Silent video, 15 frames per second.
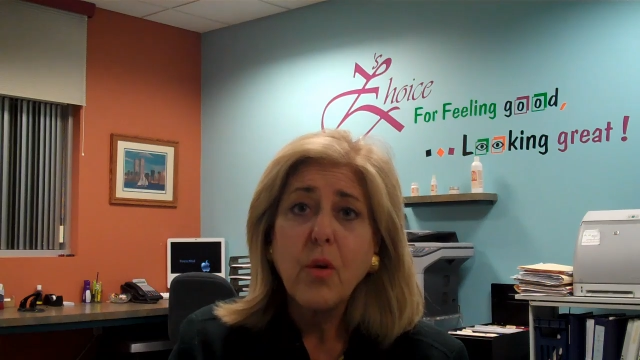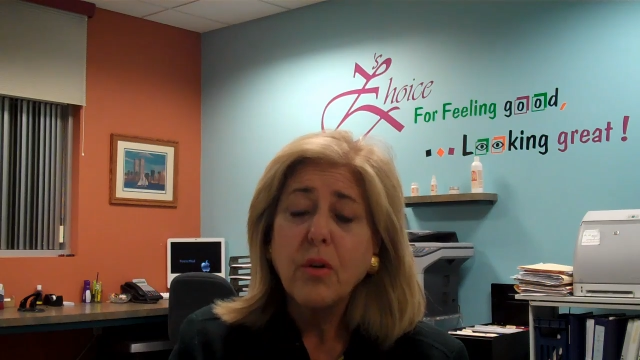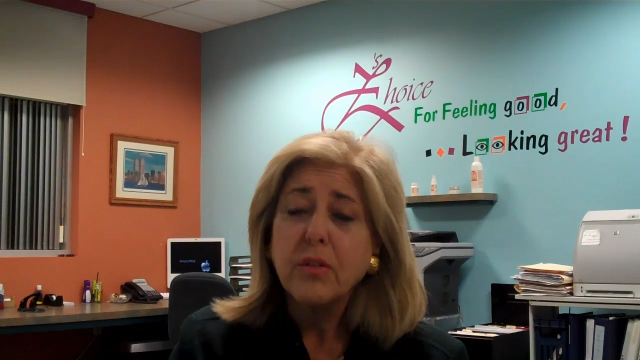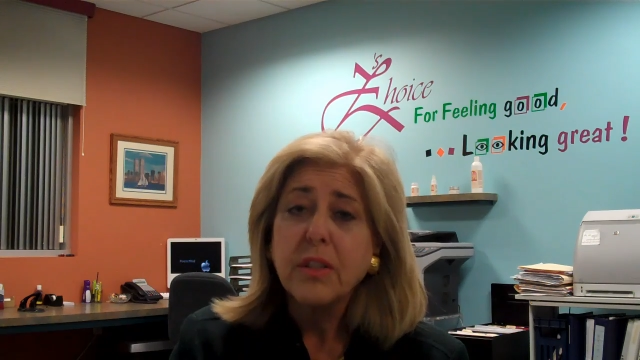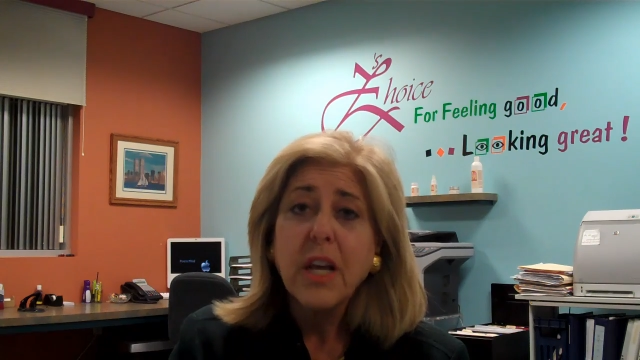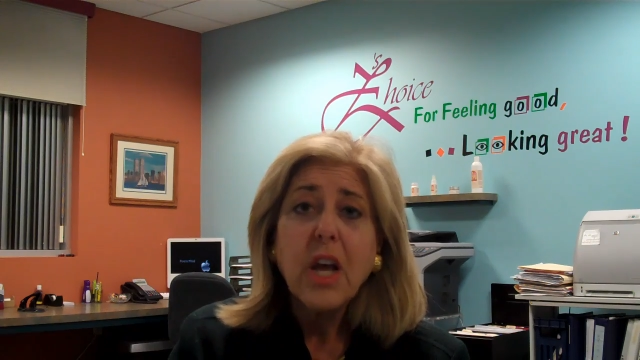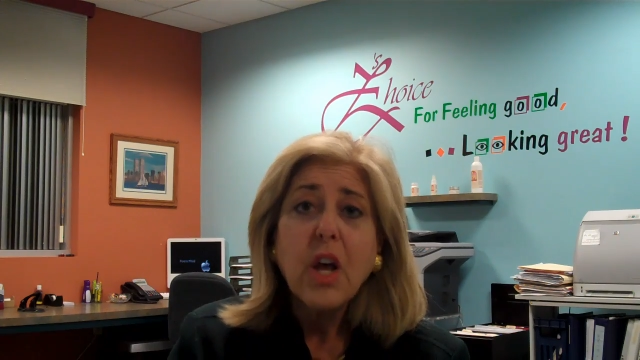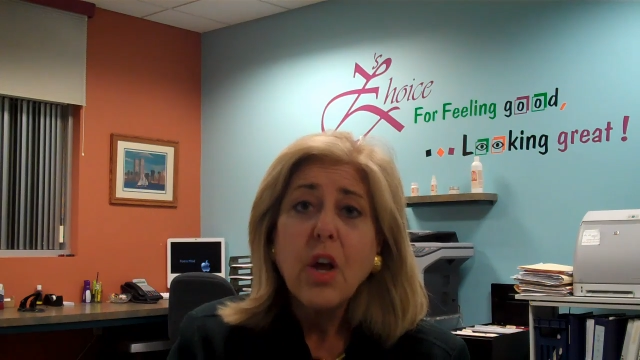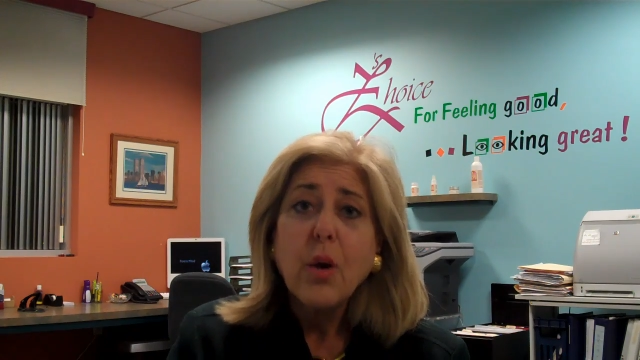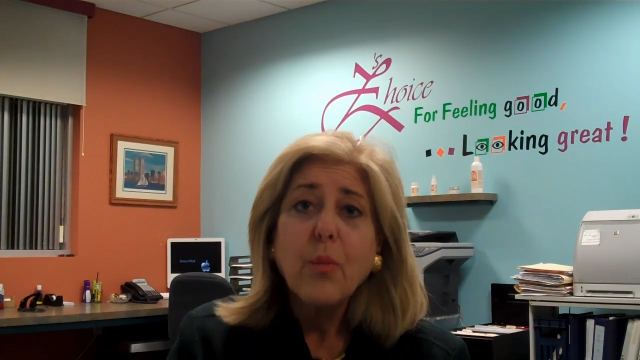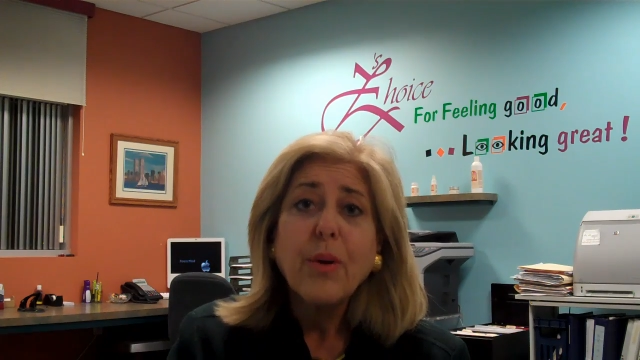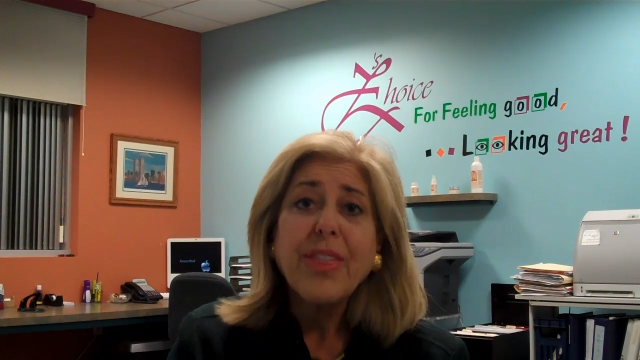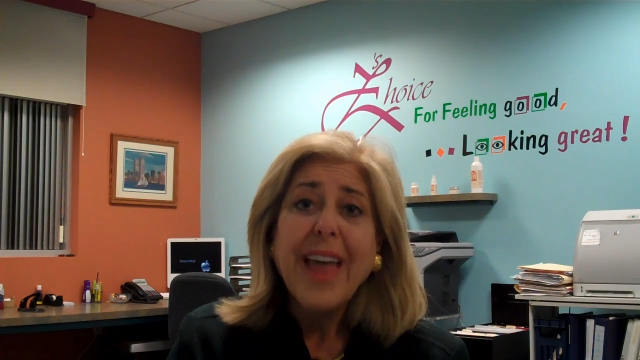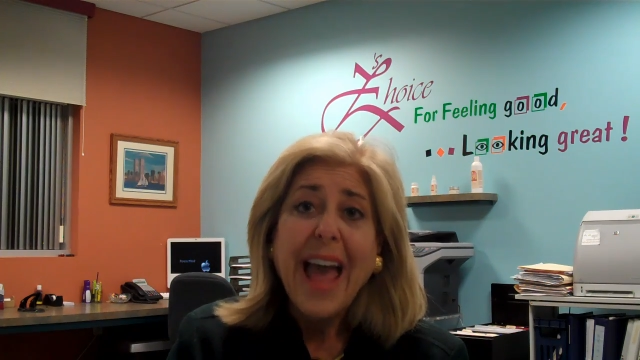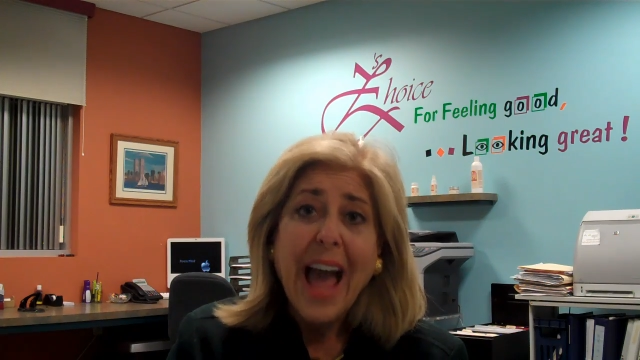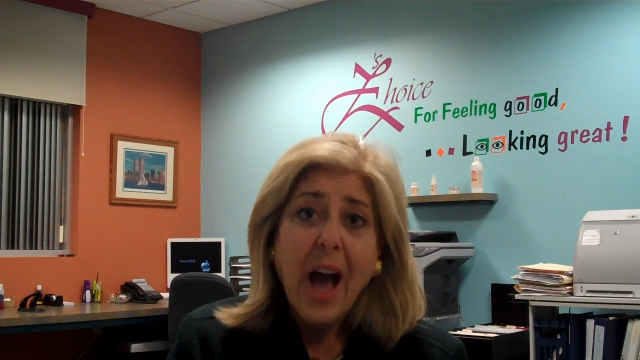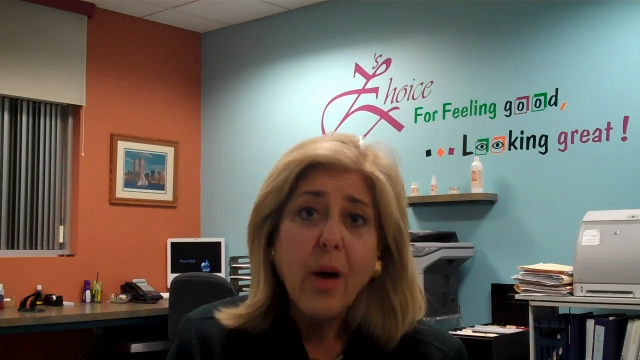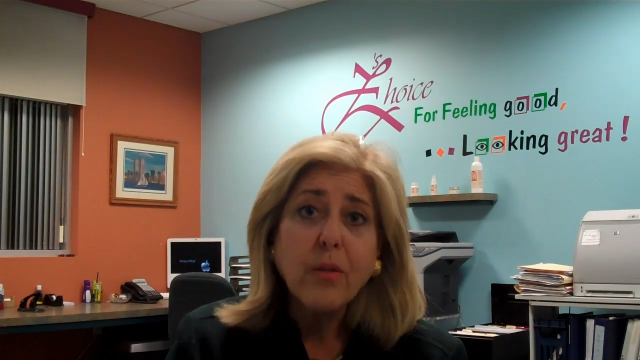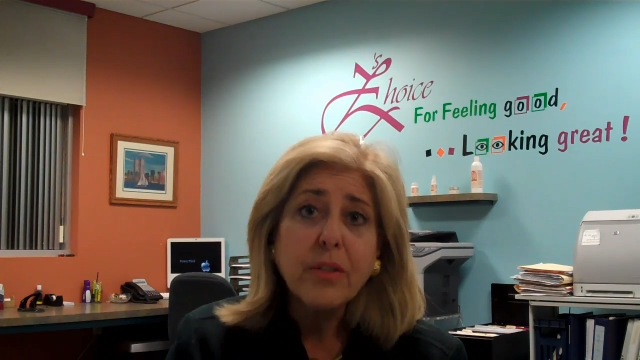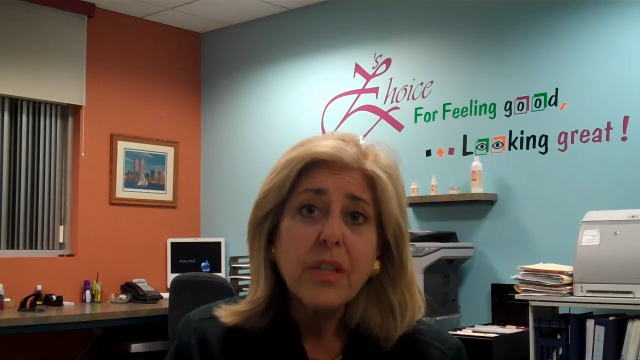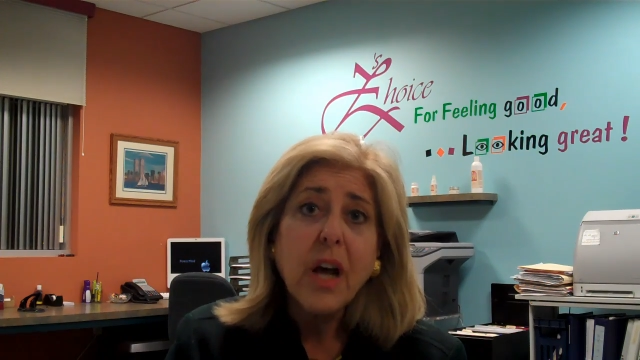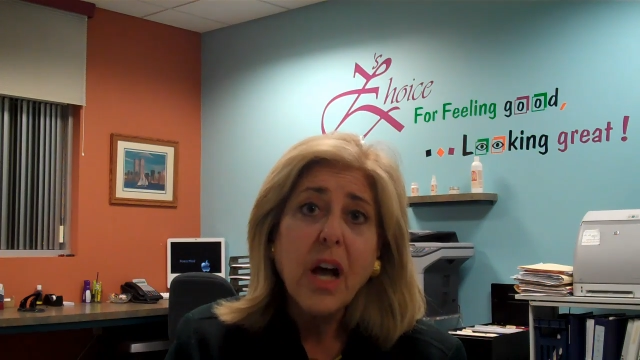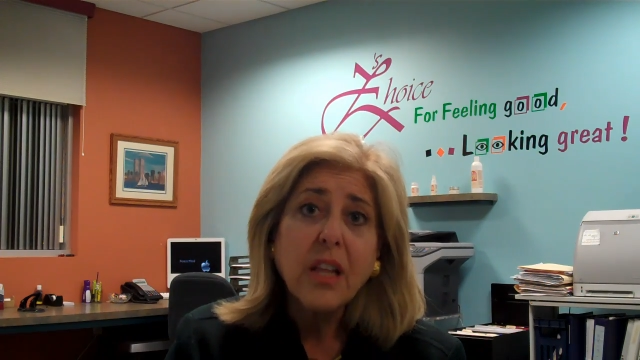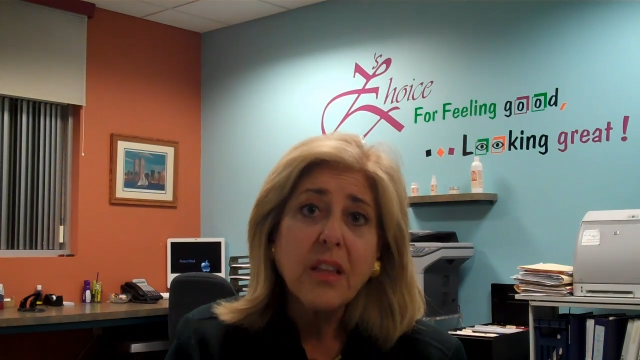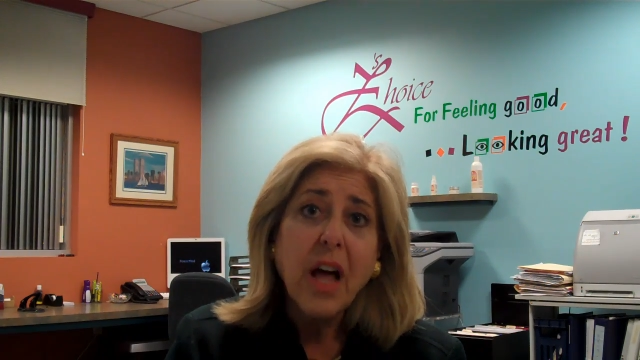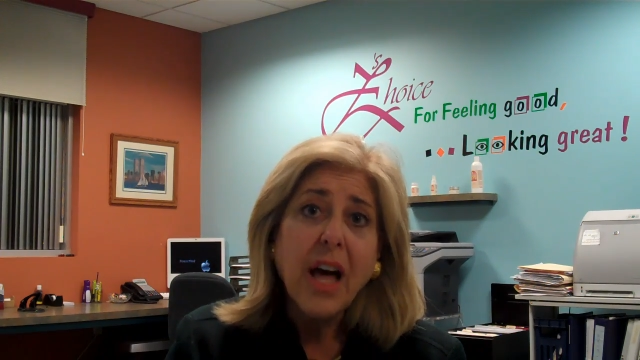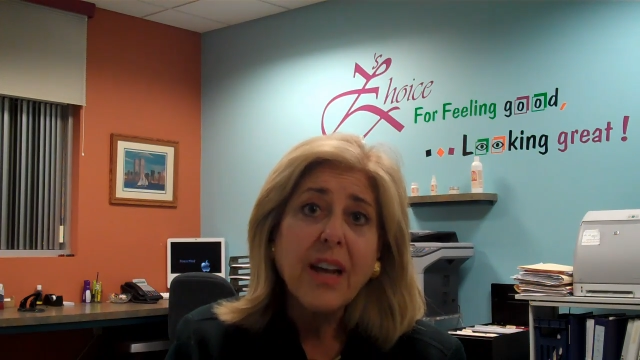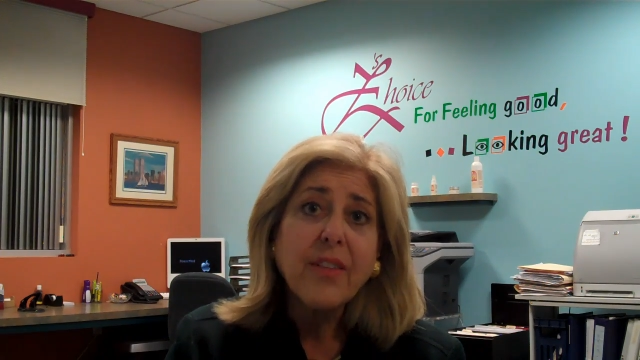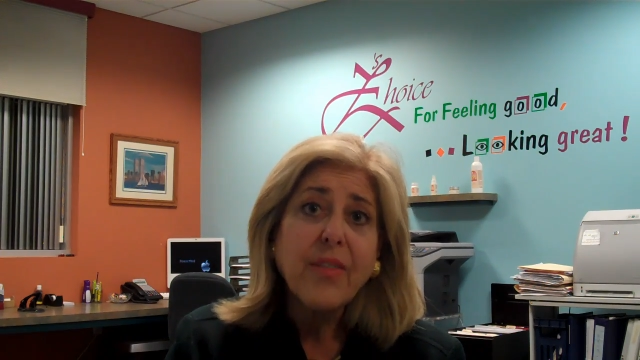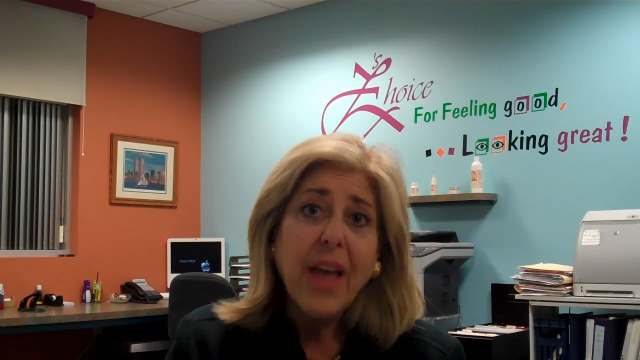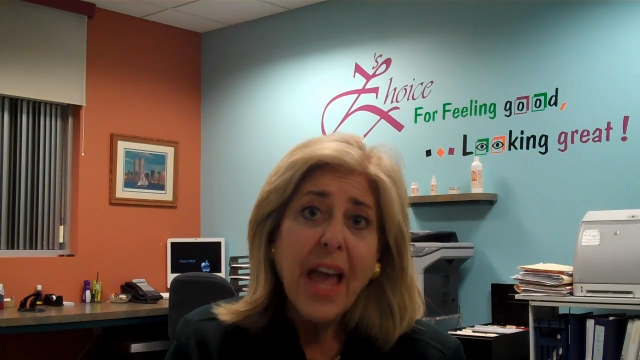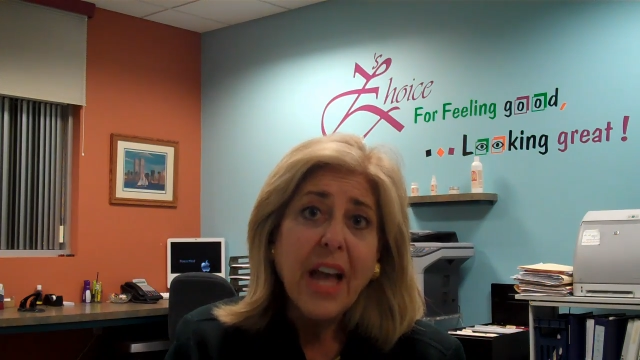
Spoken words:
old without a lot of